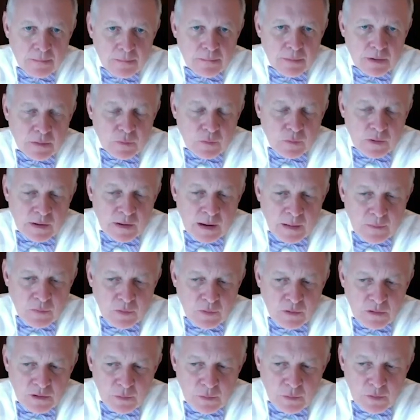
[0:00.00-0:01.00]
But what I'm
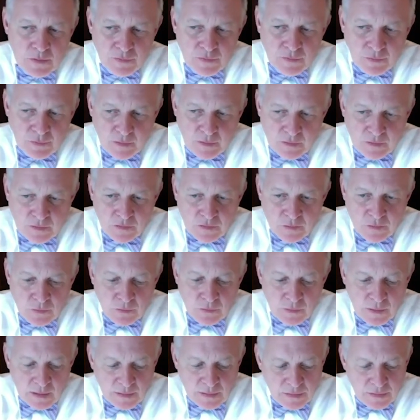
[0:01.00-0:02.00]
really referring to,
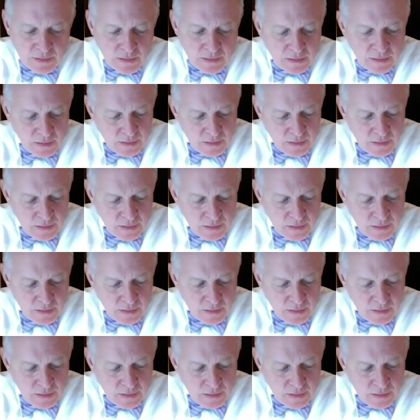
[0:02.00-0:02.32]
and I think